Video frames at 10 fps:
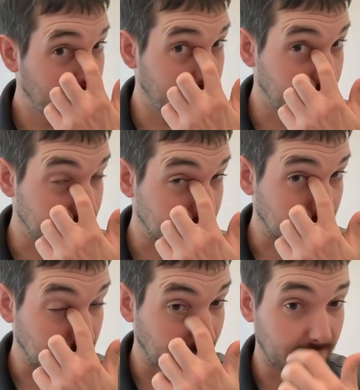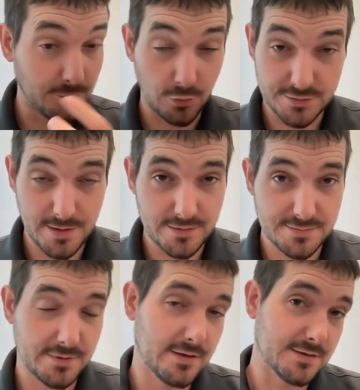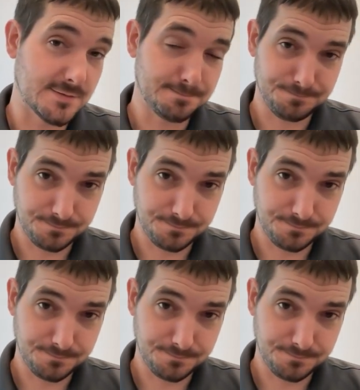these monthly mortgage payments, because